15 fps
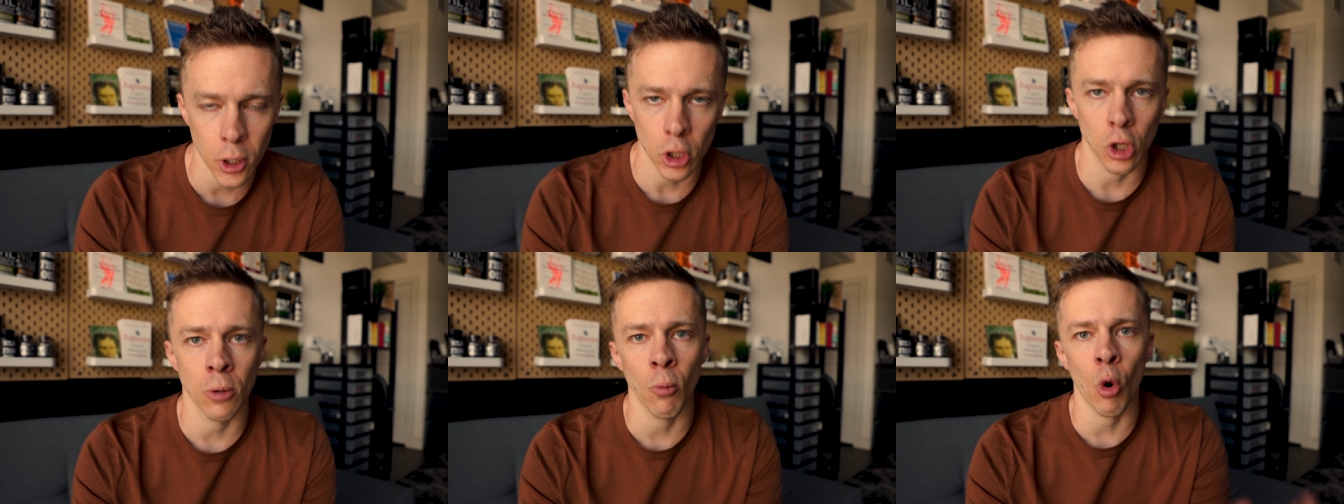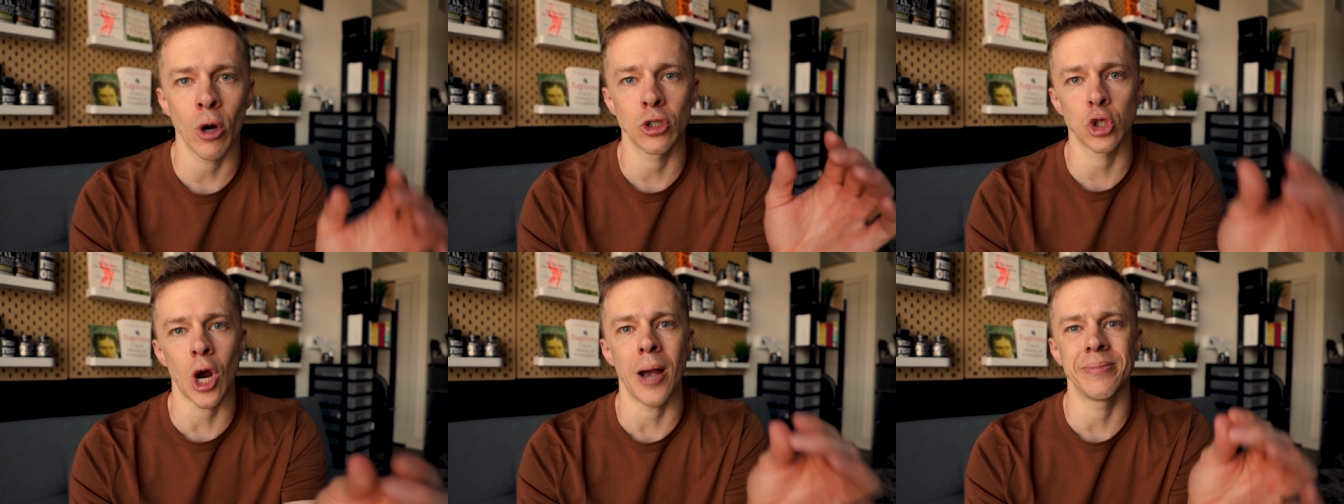You can learn more
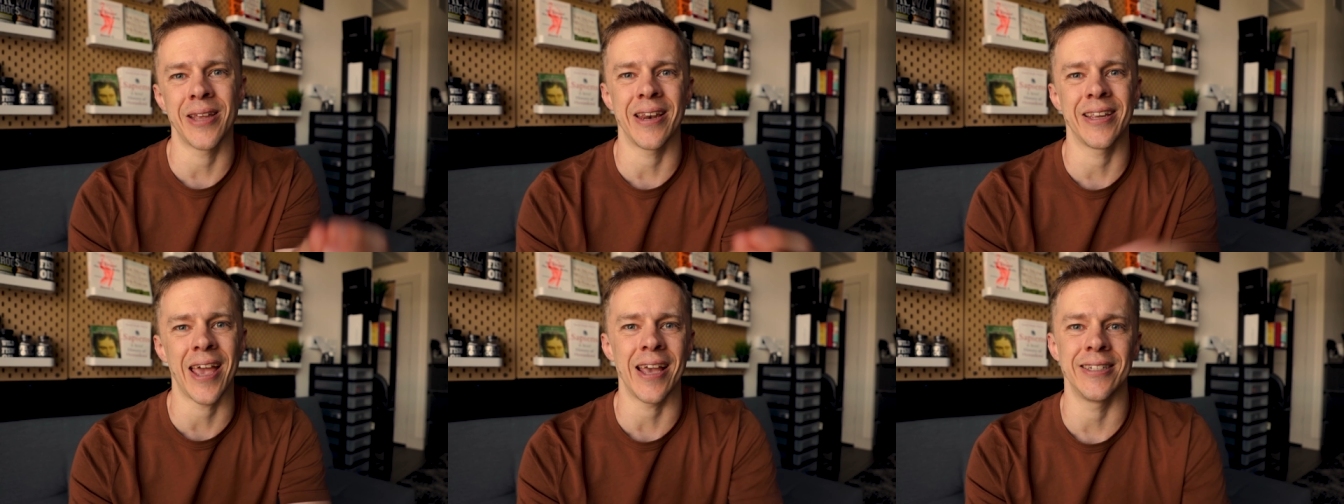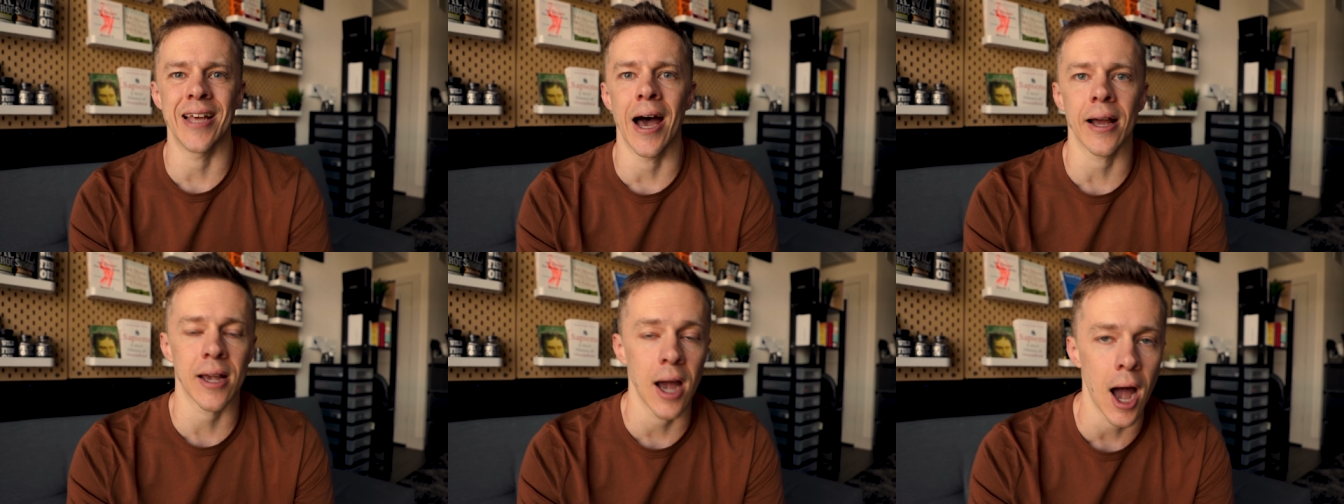at
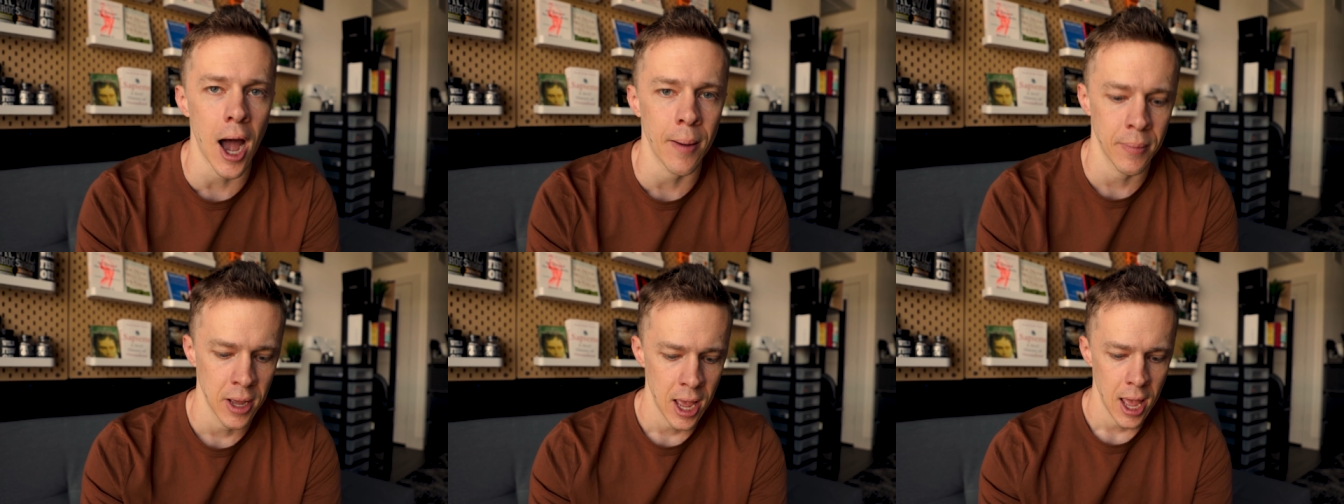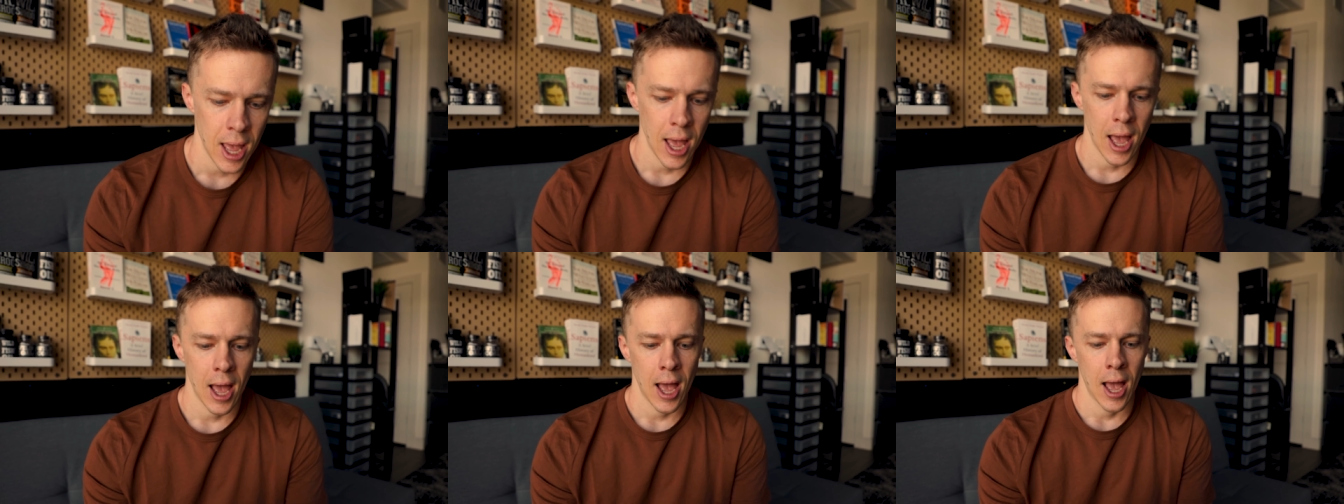tribe10k.com.
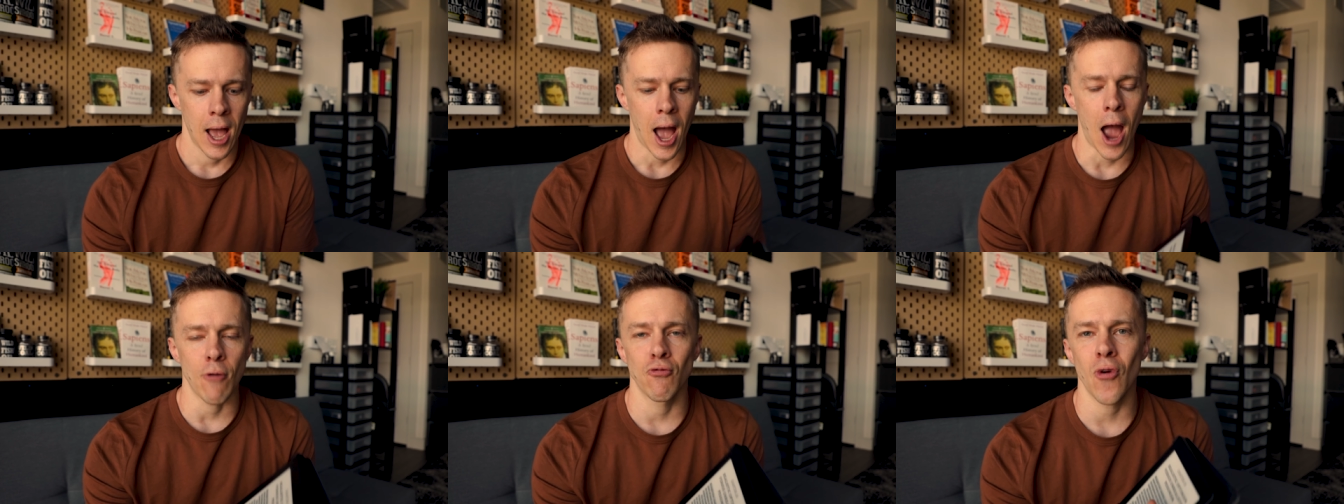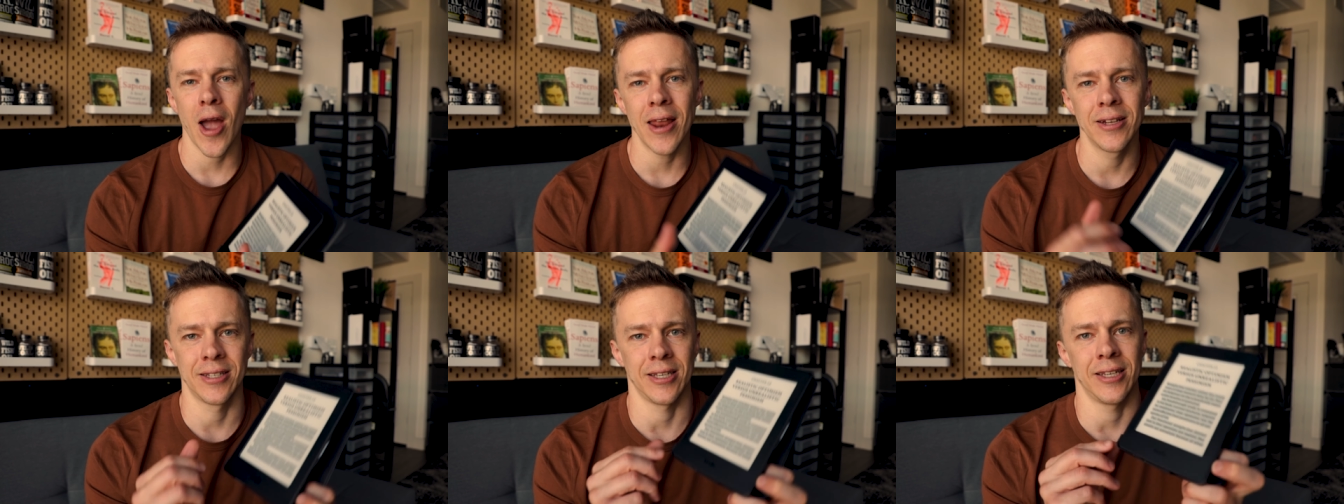I
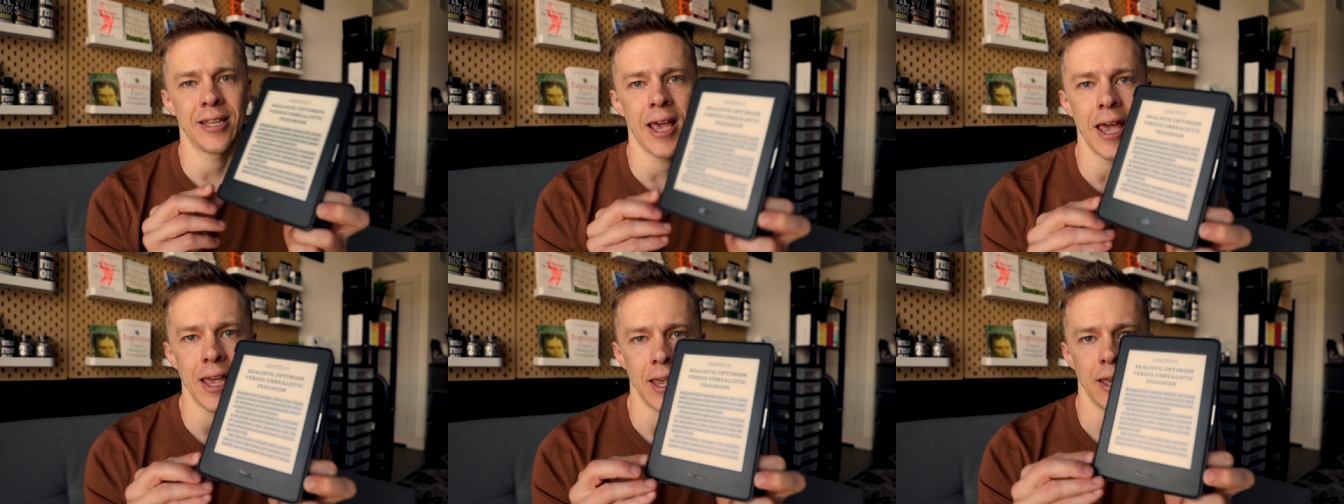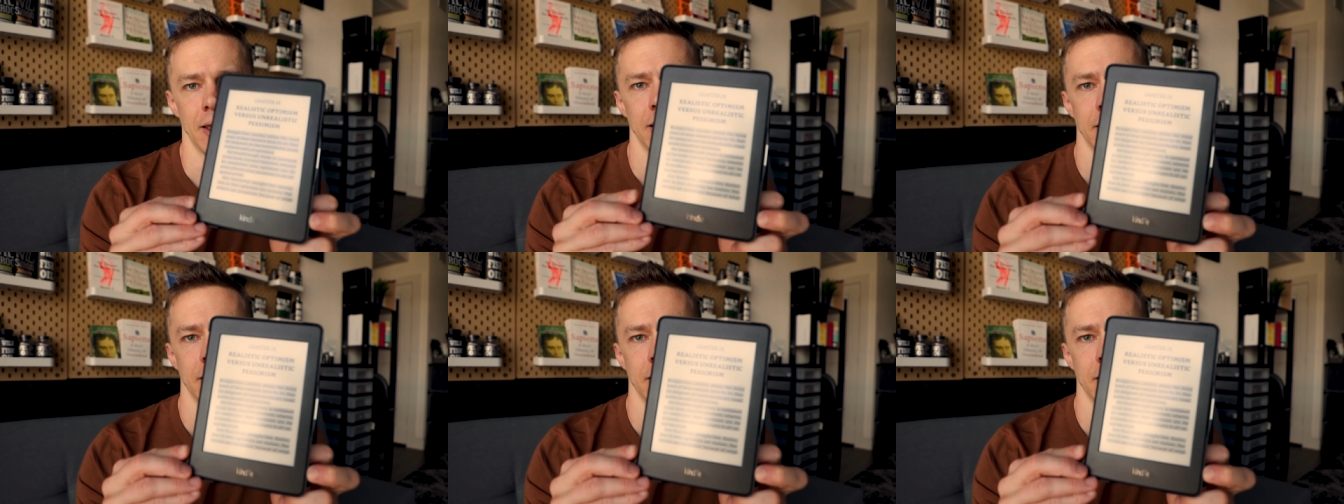read today